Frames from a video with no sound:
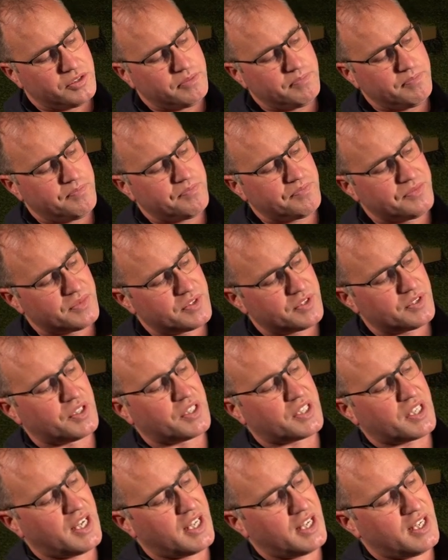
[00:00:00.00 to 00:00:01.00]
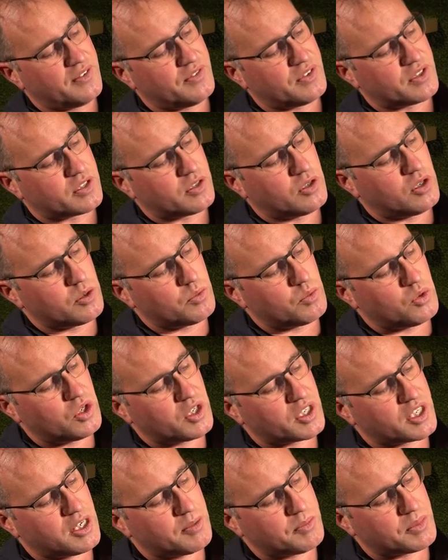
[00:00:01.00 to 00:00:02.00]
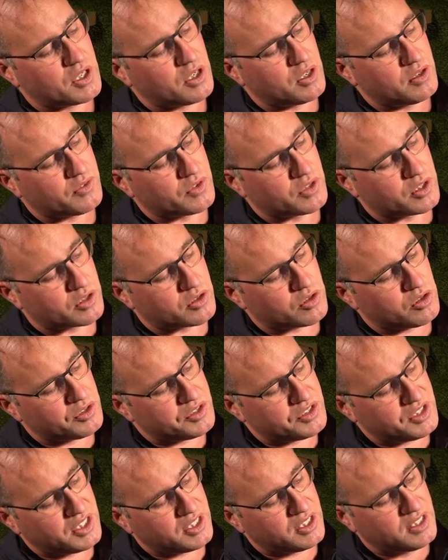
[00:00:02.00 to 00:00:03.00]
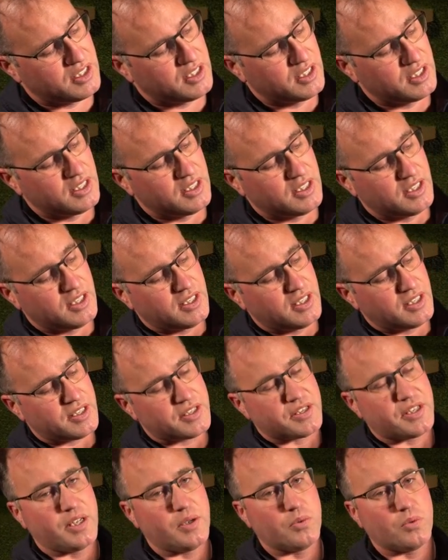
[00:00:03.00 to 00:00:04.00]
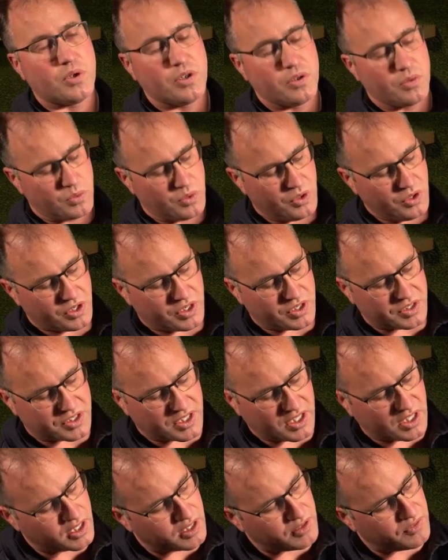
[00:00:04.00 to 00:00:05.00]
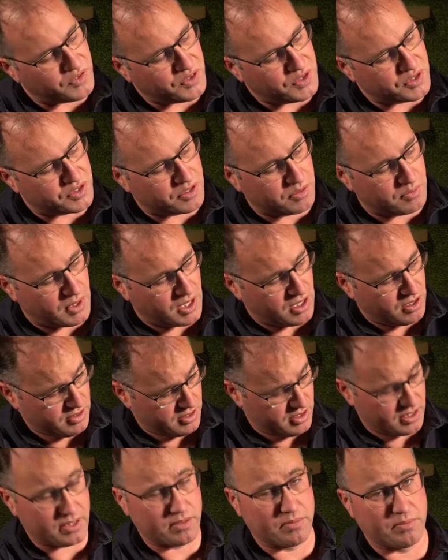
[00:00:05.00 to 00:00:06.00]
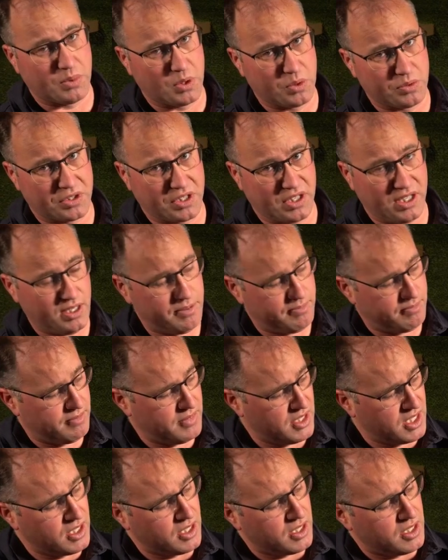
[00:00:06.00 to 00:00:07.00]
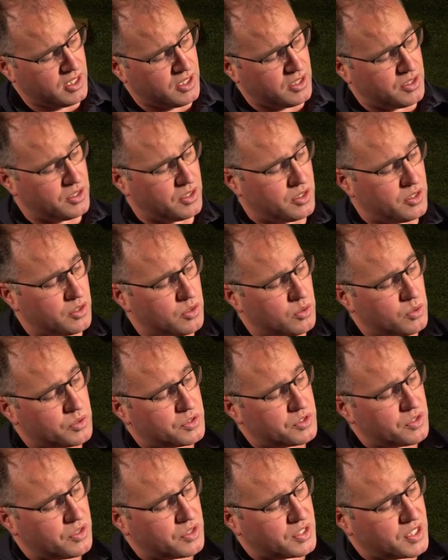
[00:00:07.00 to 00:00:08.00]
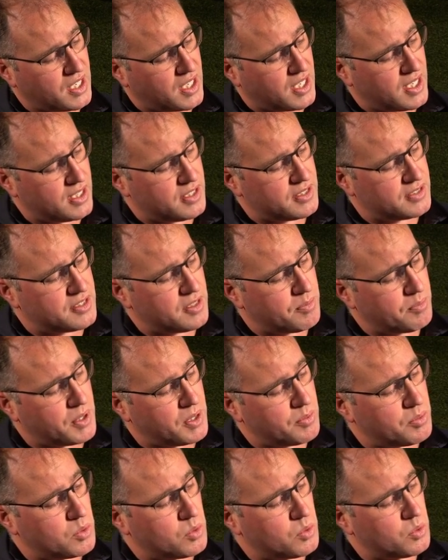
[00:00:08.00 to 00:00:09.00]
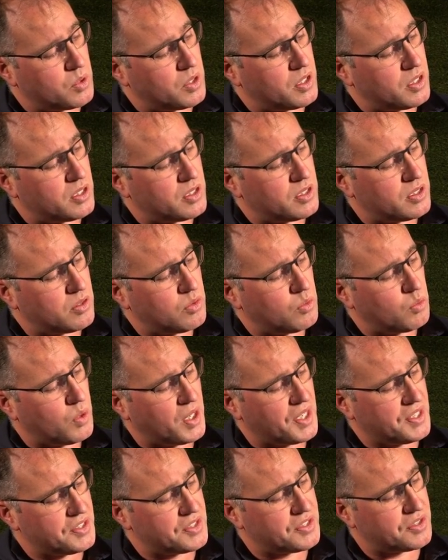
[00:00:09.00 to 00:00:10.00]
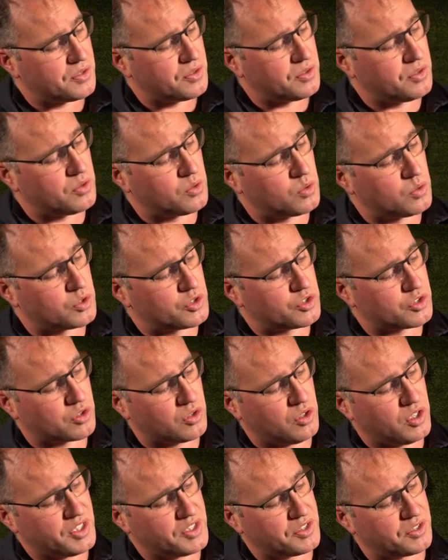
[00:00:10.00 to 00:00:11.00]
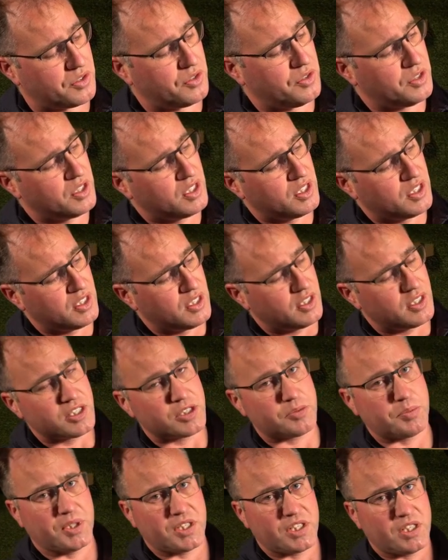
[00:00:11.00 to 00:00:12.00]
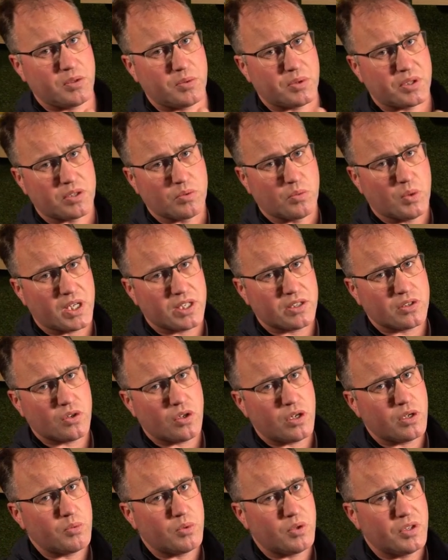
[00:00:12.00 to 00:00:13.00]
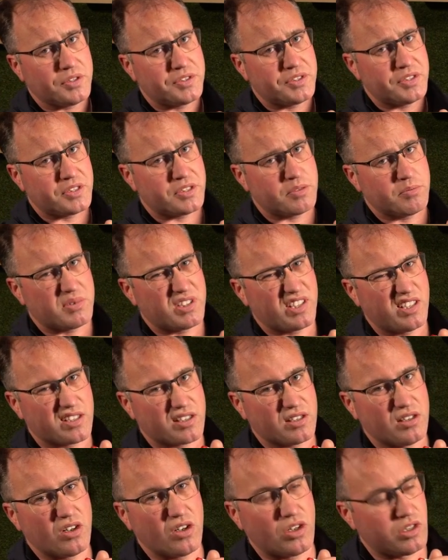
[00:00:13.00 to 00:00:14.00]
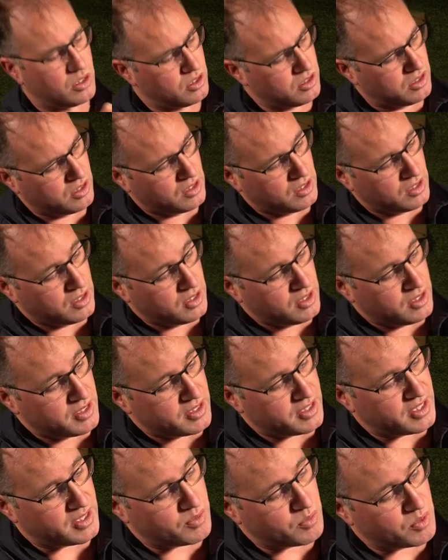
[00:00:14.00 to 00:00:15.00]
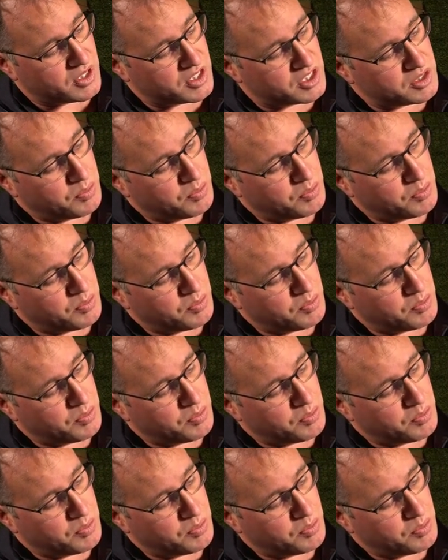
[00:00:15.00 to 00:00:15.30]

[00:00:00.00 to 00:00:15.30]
them. So you can't have a guide wire coming over and crossing. That won't work. It's going to confuse the mower and balls it up. You also can't, some people want to or try to, especially with the one guide wire systems, they're like, oh, they want to